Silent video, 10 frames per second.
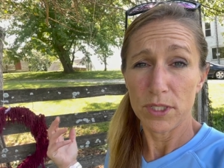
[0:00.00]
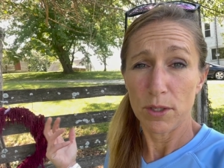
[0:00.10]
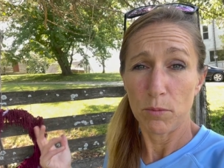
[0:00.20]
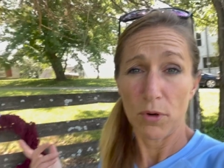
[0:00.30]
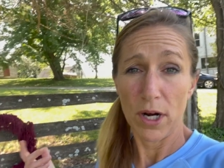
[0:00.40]

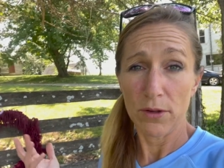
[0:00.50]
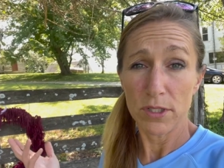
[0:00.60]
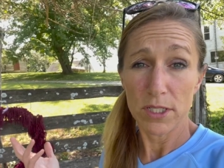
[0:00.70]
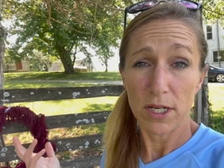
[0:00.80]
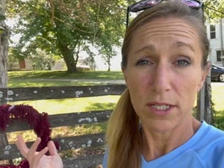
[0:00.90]
some
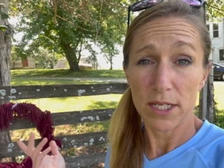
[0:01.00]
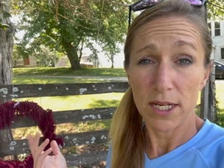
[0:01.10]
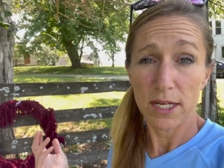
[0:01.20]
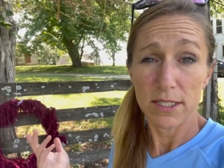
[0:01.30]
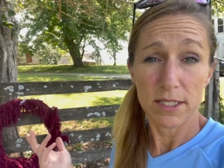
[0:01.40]
browns tucked
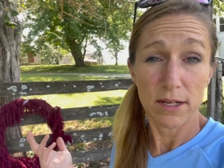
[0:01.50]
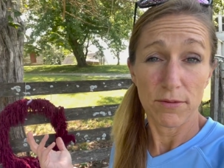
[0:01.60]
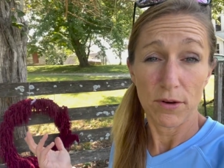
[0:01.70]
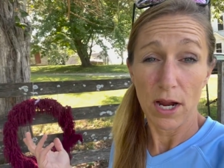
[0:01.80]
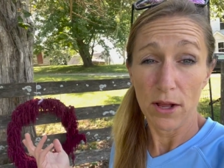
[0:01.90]
in and stuff
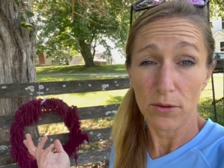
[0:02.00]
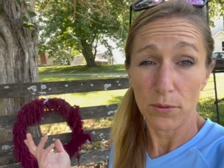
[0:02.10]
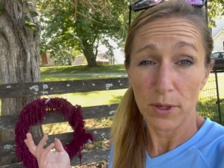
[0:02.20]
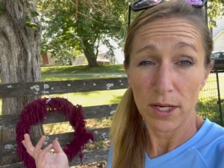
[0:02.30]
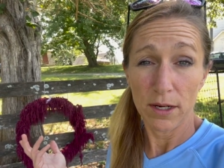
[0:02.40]
for
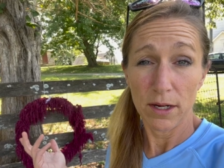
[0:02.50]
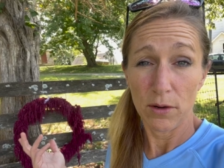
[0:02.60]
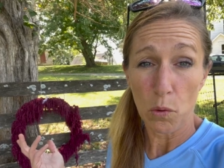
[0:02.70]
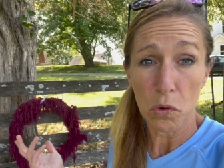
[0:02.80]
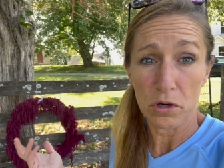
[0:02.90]
Halloween
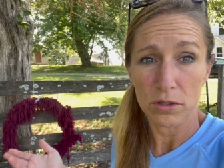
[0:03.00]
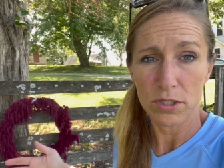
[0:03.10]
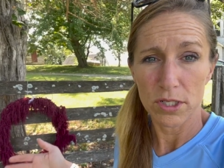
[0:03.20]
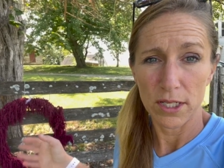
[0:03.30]
and orange.